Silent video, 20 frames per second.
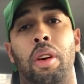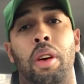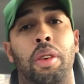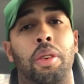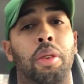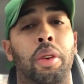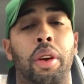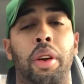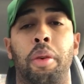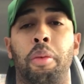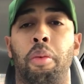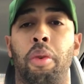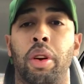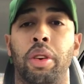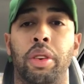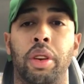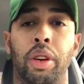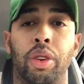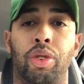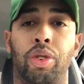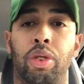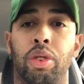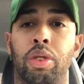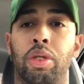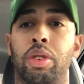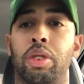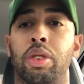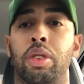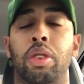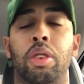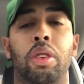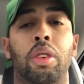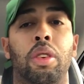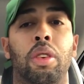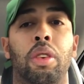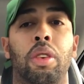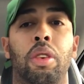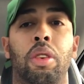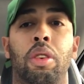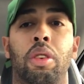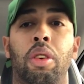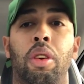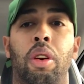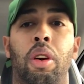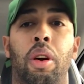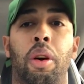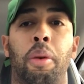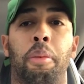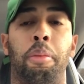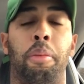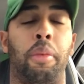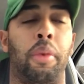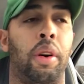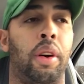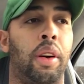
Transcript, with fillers: I knew I didn't want dentures. Um,